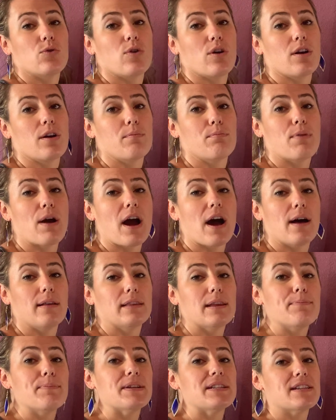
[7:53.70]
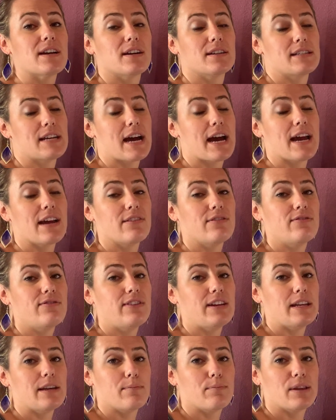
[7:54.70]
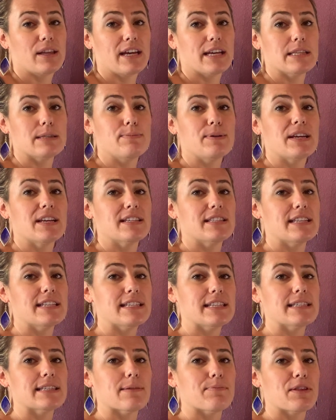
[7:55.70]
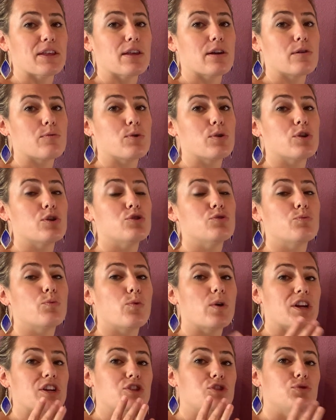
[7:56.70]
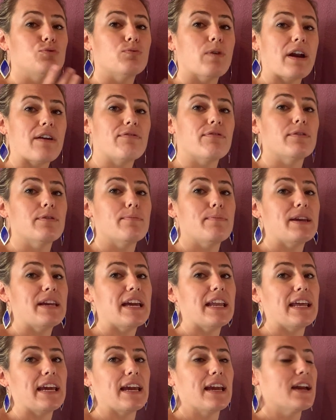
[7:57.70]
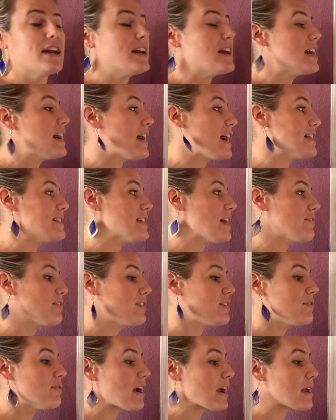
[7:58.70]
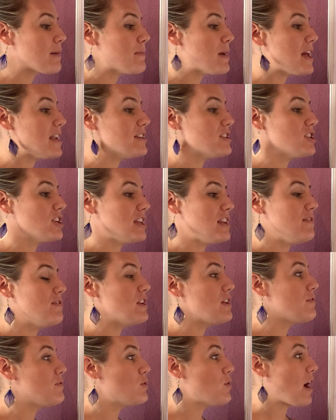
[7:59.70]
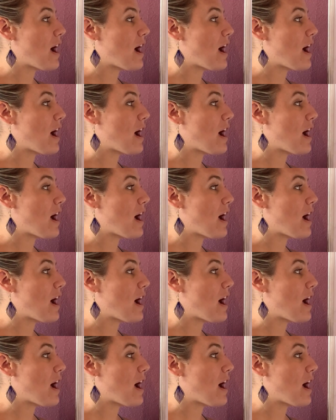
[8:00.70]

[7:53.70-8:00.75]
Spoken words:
or lip and tongue tie feeding plans, because this is something that we want to do right from the beginning. I definitely recommend, even if you